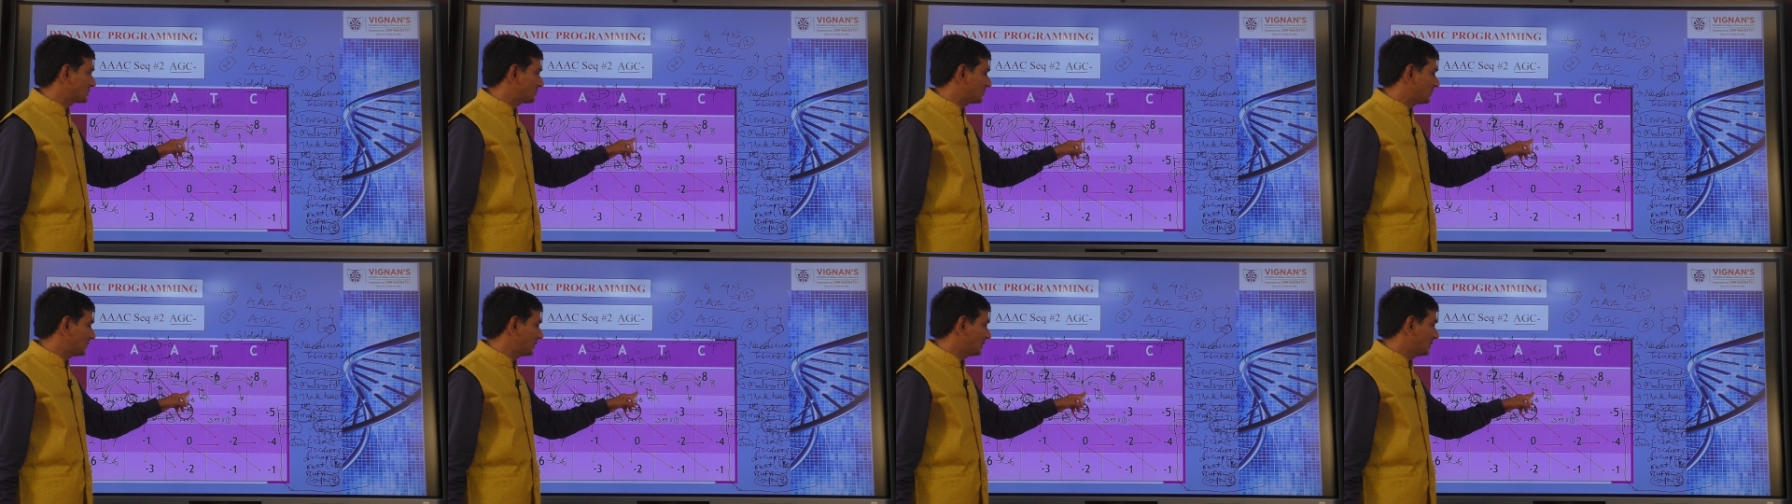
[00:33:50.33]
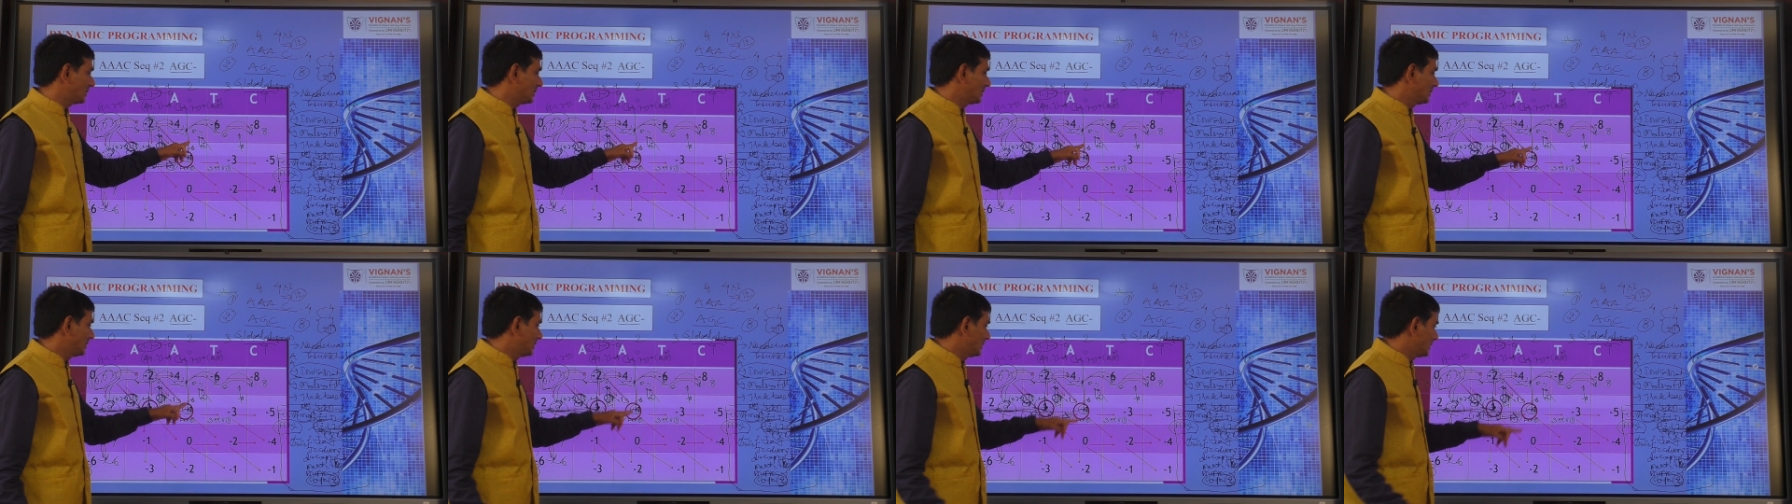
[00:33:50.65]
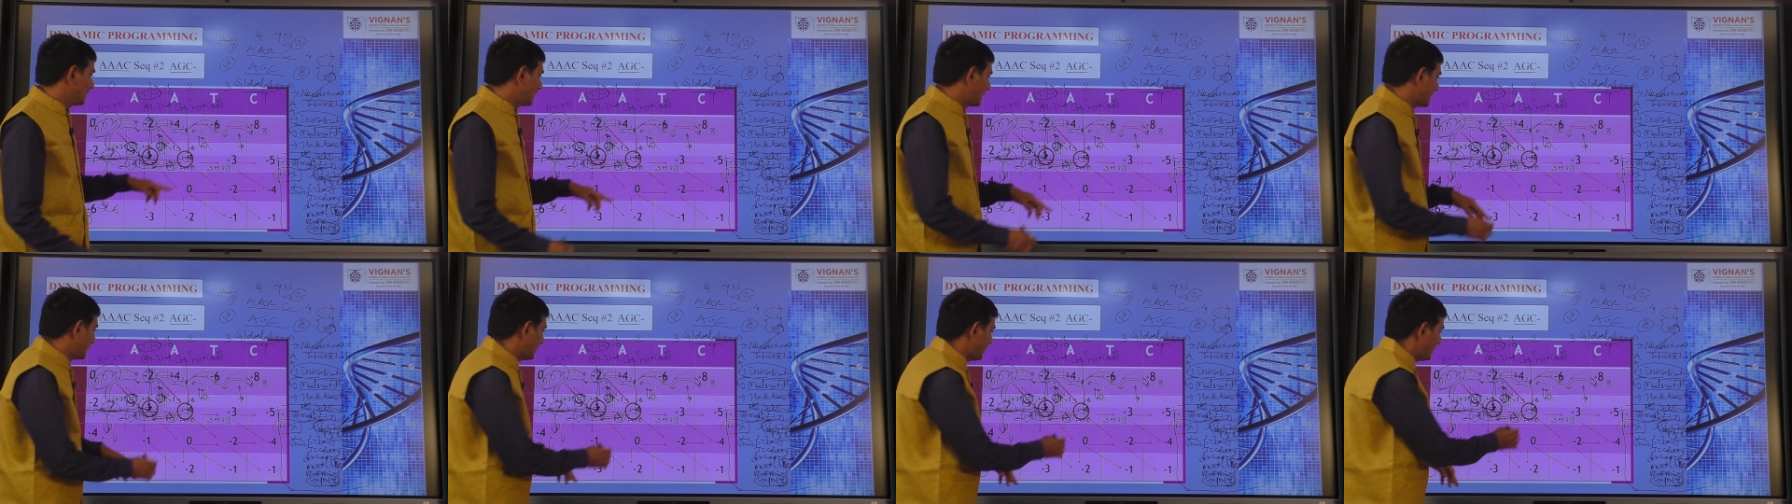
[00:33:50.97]
4
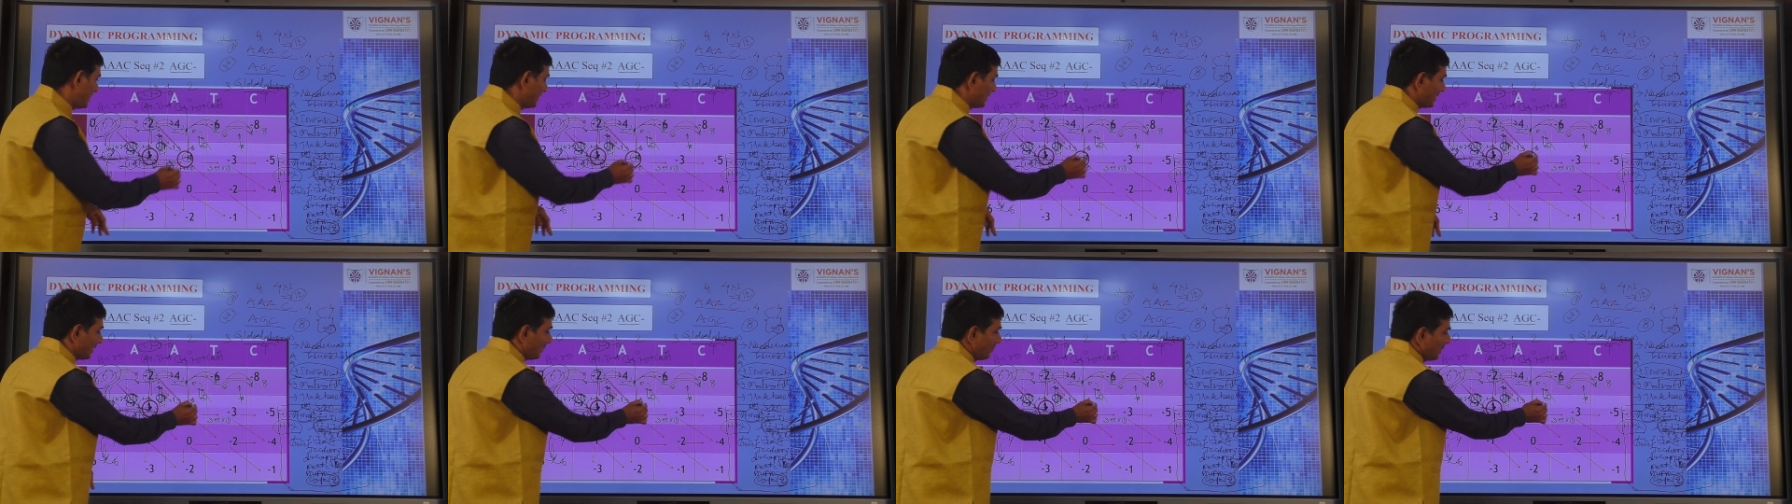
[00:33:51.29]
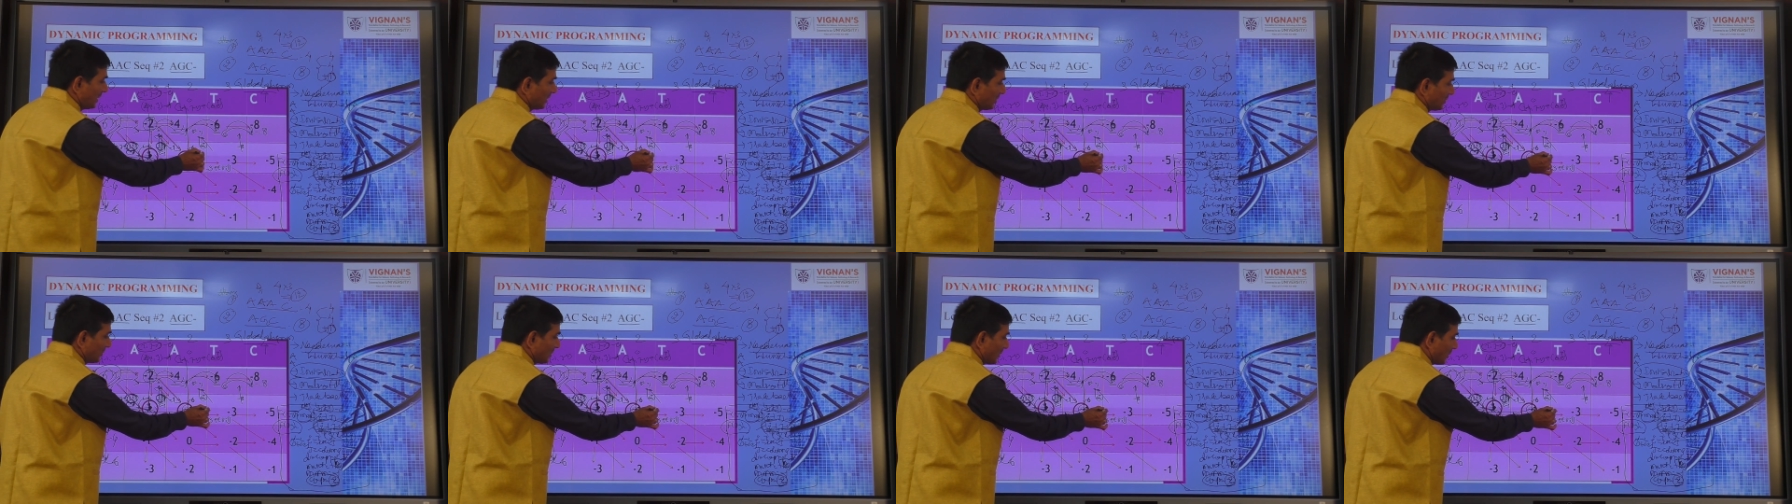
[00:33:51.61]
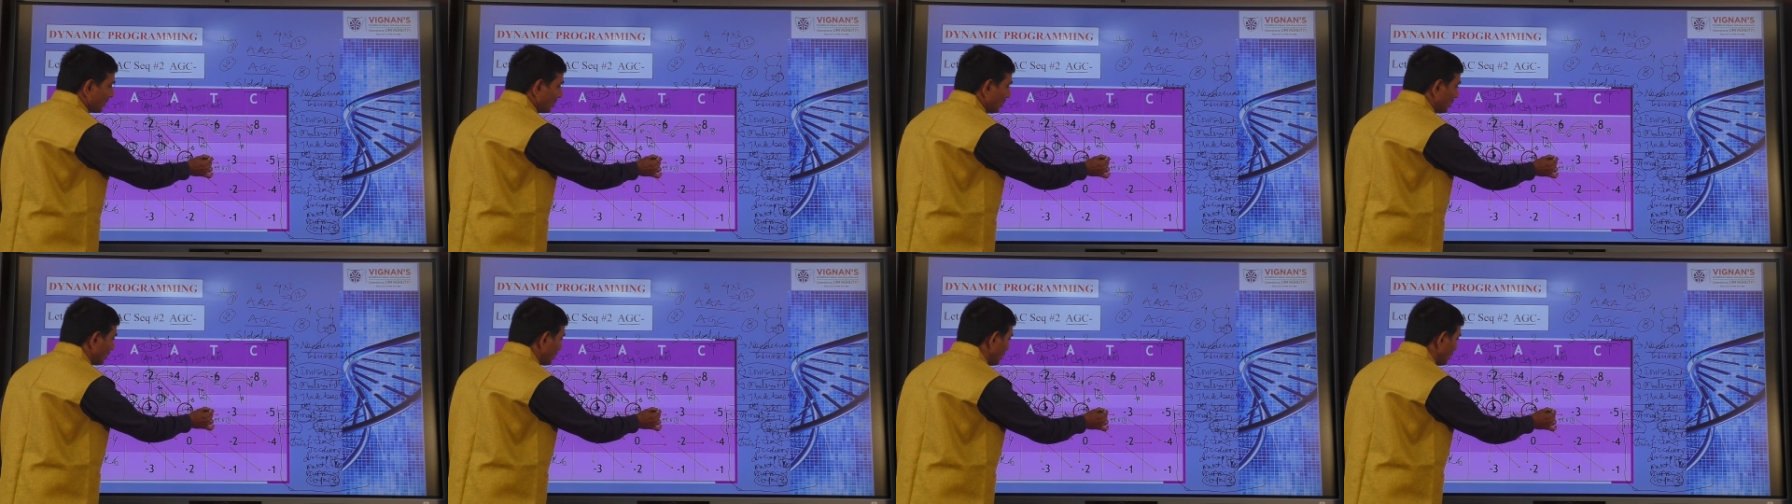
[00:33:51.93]
and then coming to the row